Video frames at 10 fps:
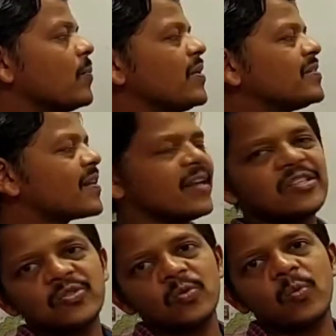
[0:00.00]
means
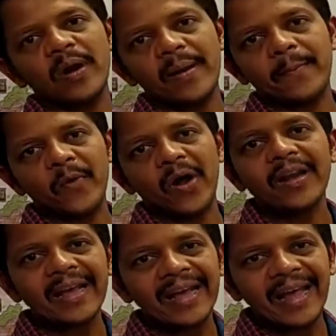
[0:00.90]
raised to 1
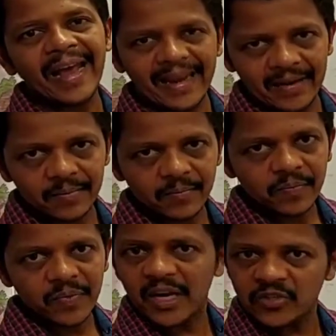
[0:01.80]
upon n.
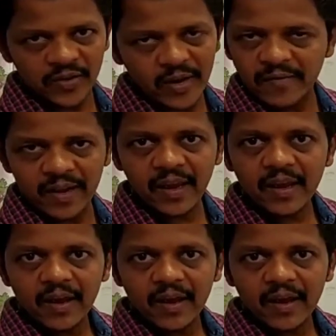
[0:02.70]
That is very, very